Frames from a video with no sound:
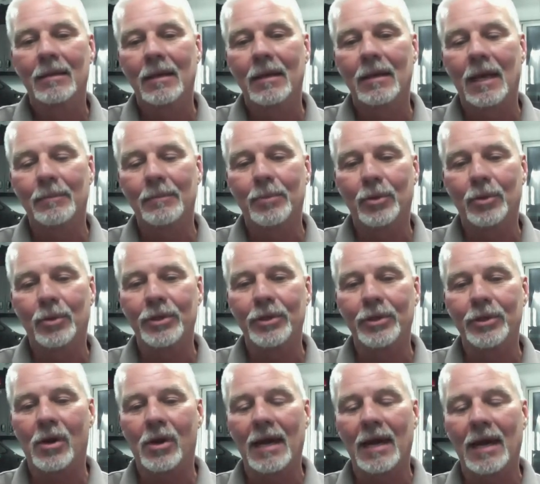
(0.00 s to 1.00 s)
and pull
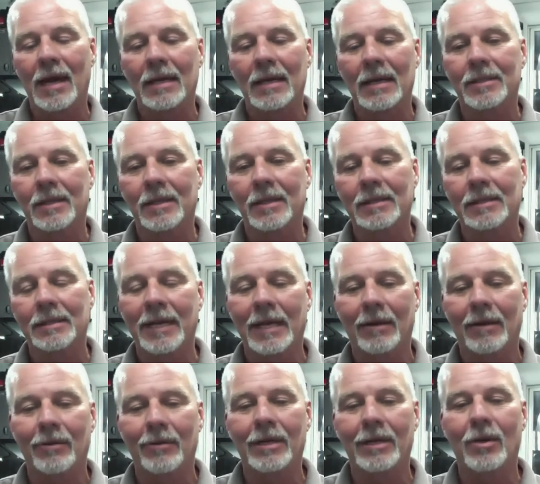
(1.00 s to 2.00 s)
your car out in the sun and say,
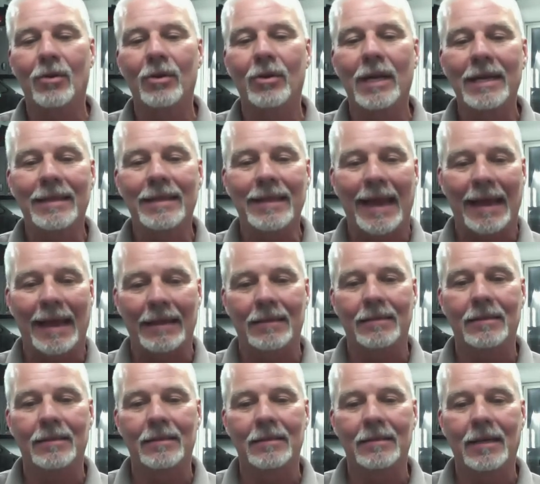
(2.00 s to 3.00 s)
man, I really don't like that.
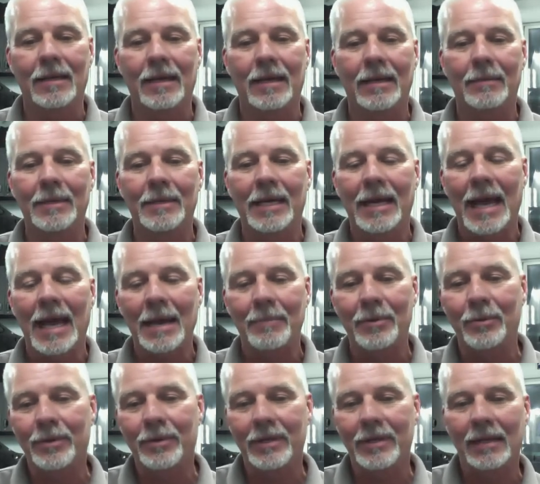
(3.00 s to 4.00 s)
I'm not
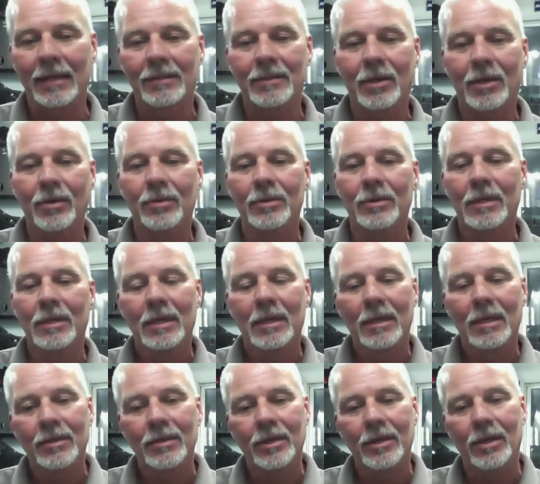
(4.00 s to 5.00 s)
happy with that. So,
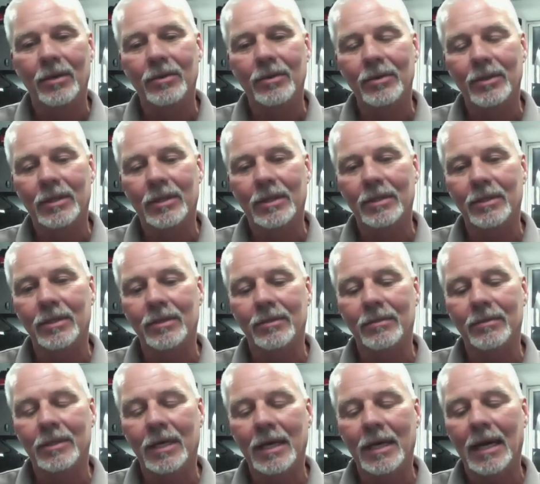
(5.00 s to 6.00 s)
you
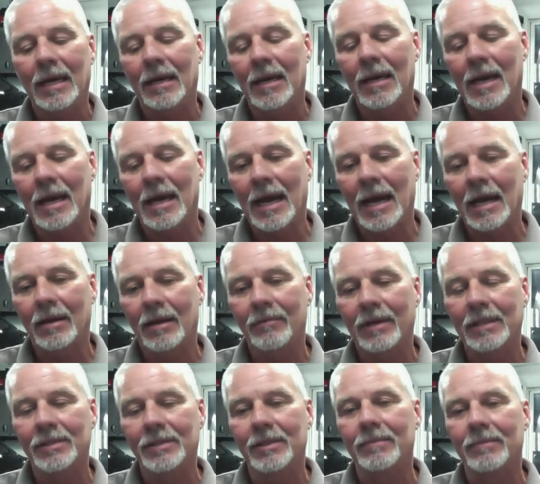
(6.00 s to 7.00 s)
cut out a lot of
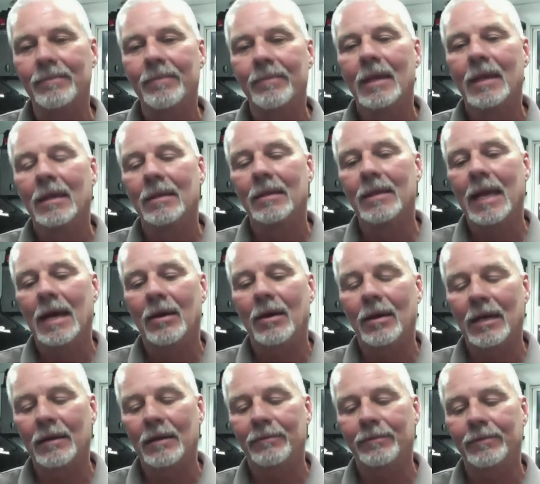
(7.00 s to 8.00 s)
aggravation. Now,
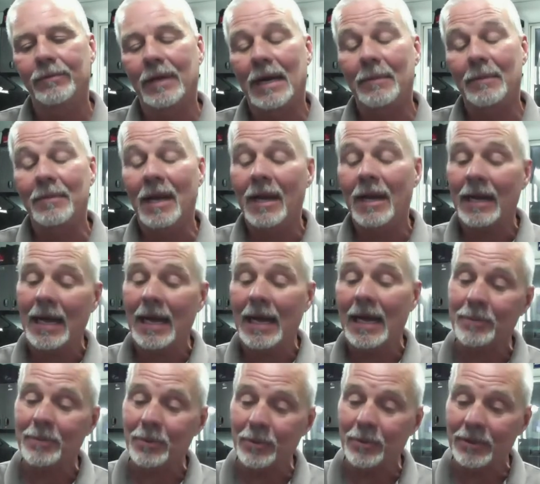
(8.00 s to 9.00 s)
if I'm not
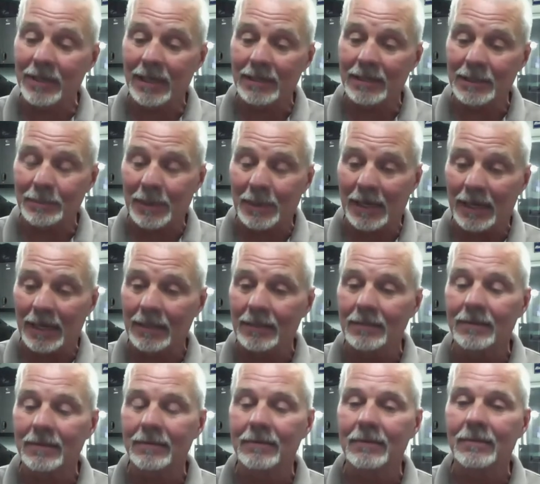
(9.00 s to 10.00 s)
happy with that spot,
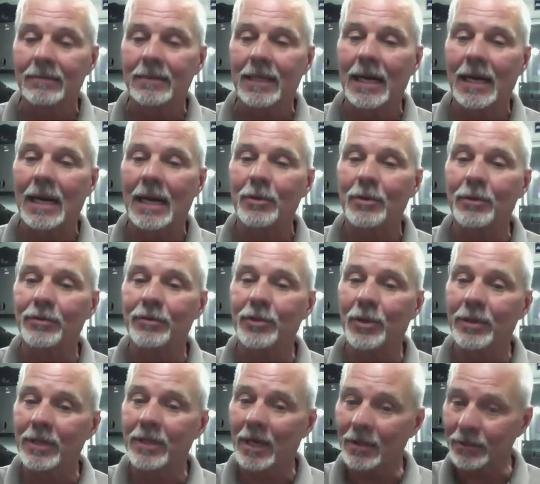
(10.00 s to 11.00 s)
then I move
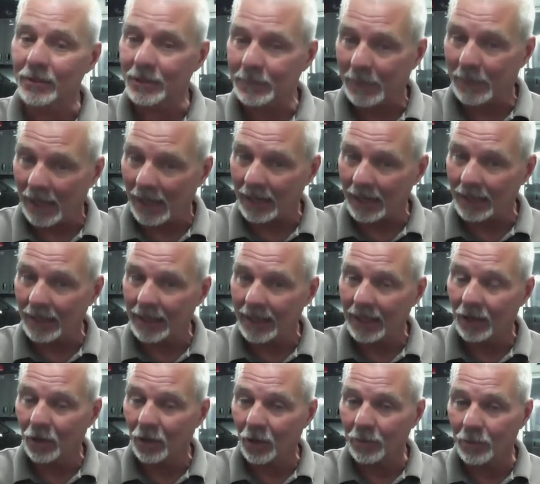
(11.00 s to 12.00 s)
to another spot and
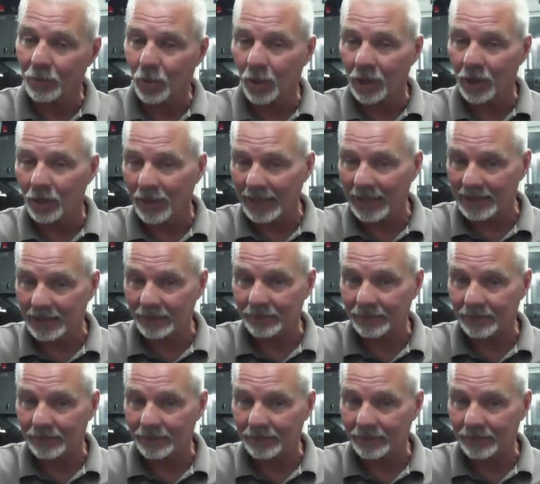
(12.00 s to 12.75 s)
get a little more aggressive.